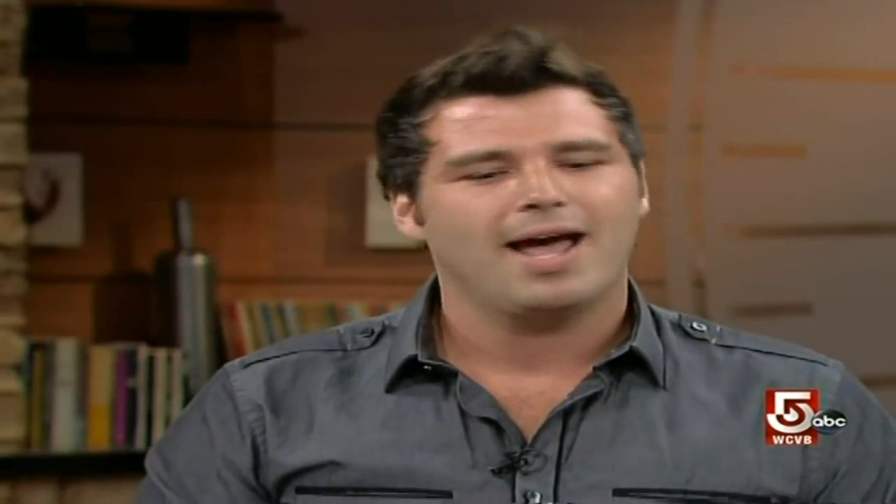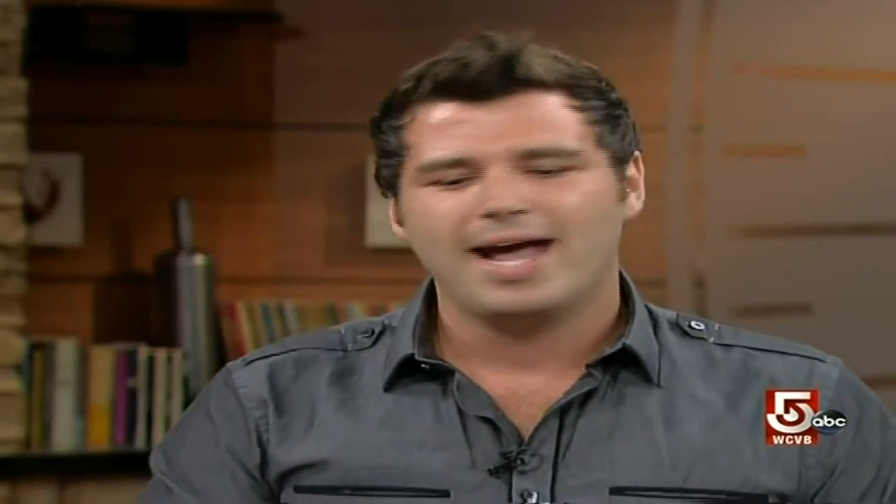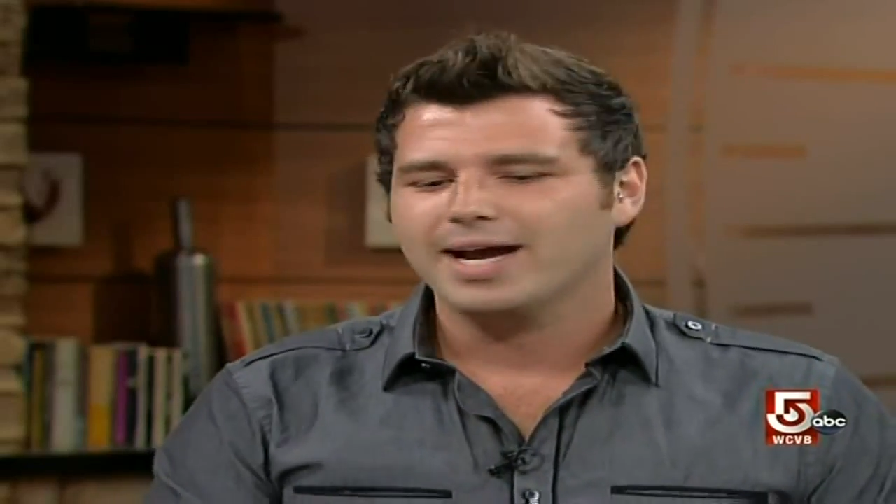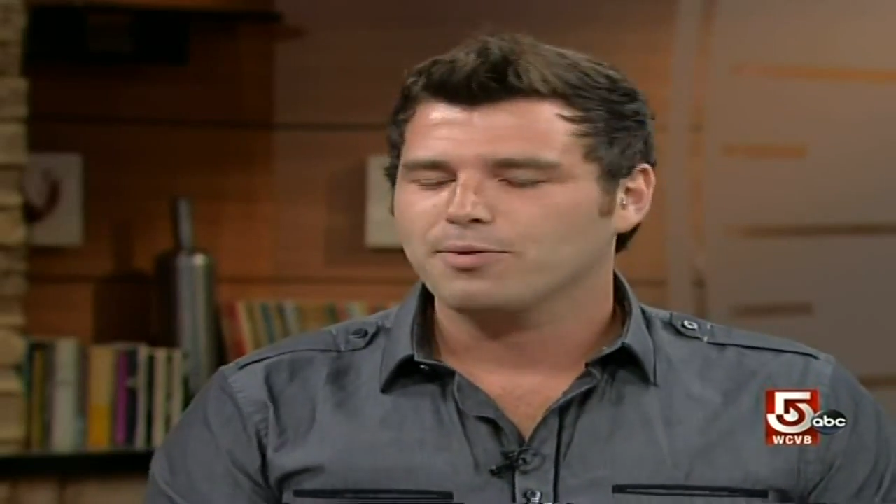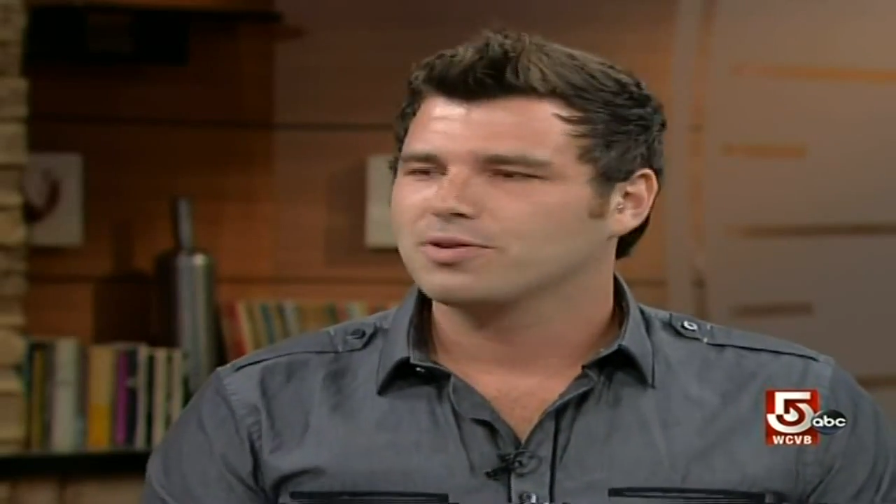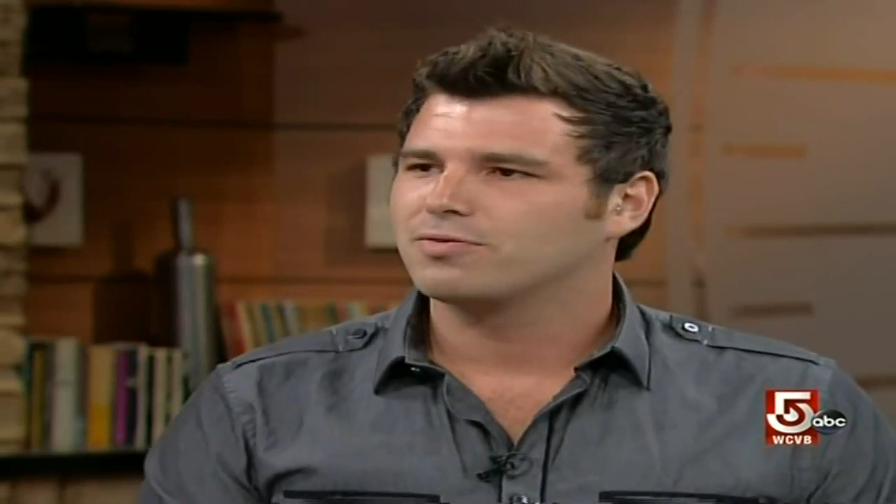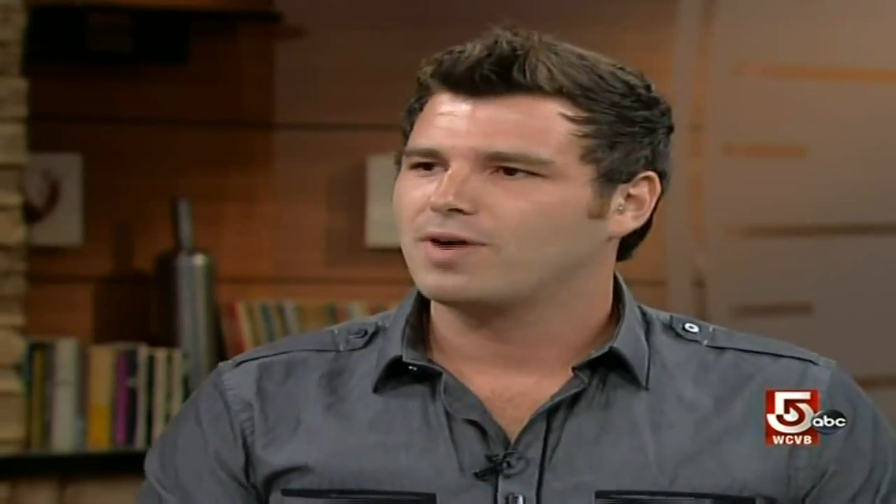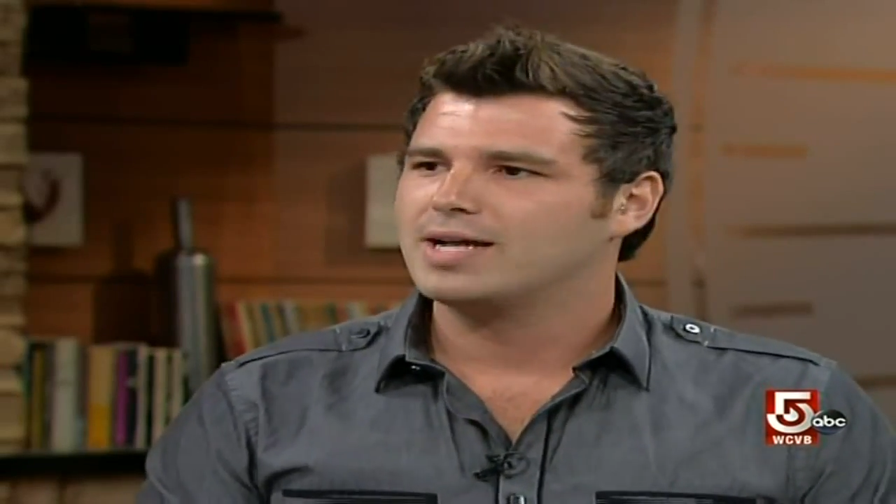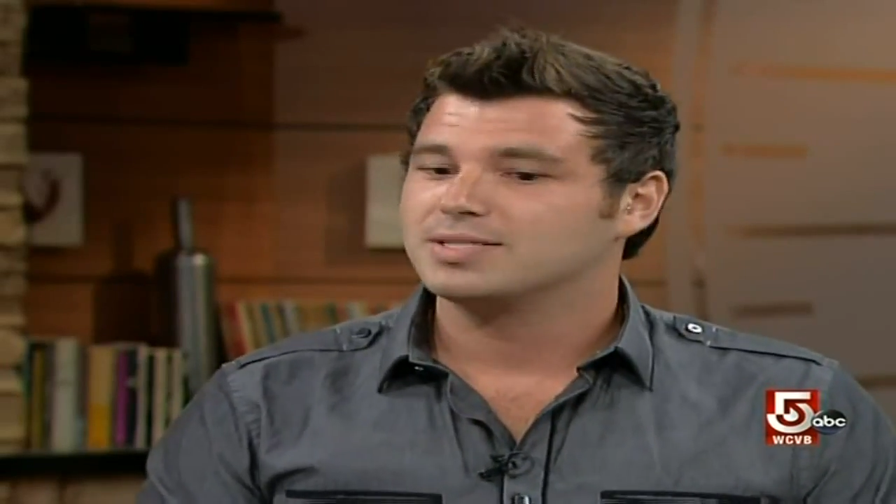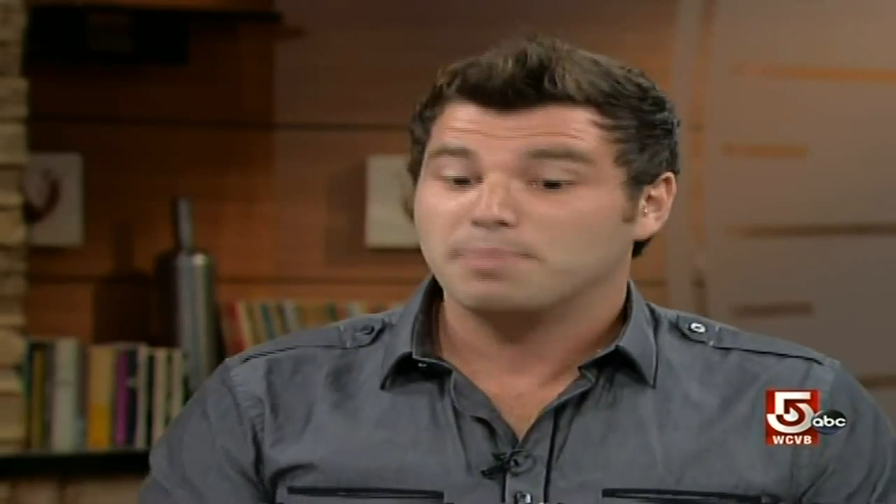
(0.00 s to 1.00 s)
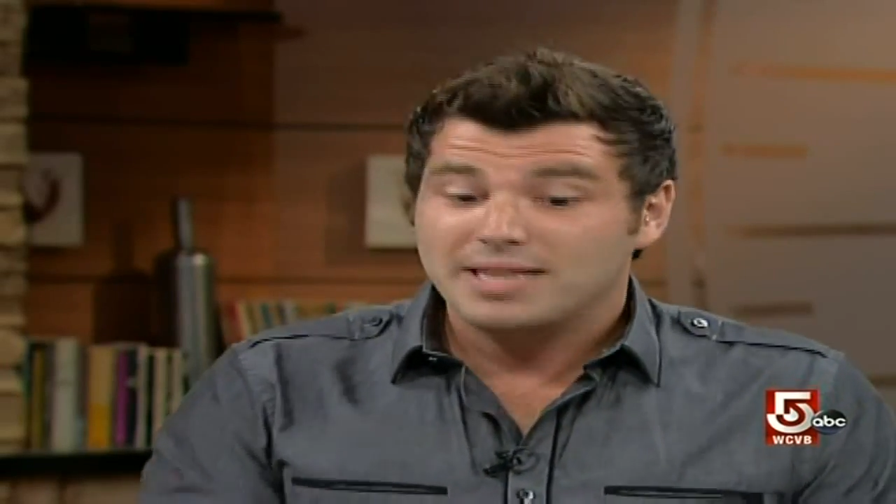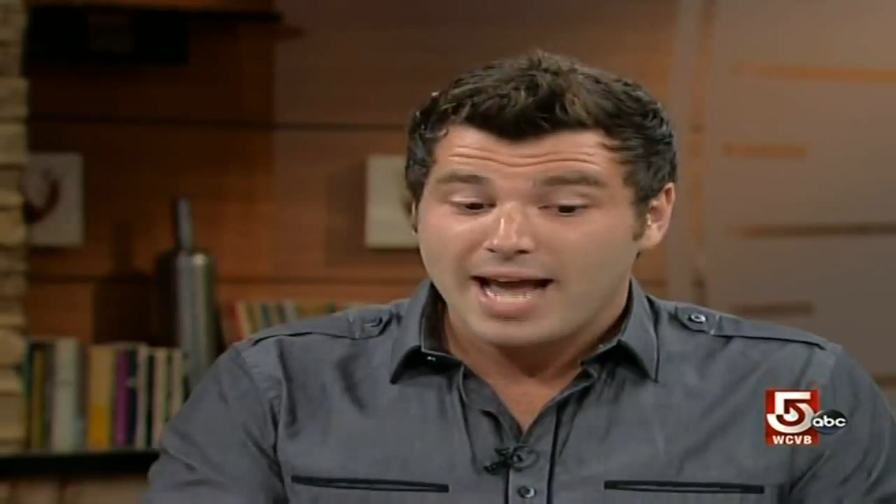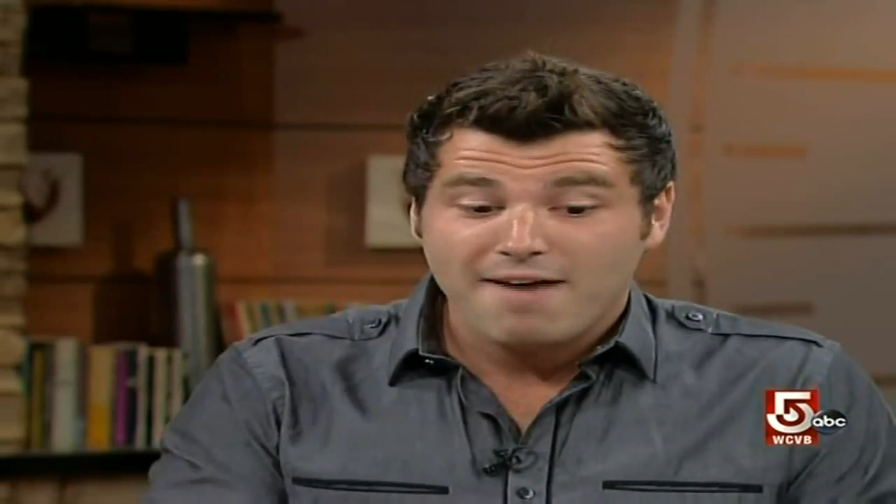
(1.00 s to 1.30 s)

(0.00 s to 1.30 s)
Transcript: hang out with their friends, but they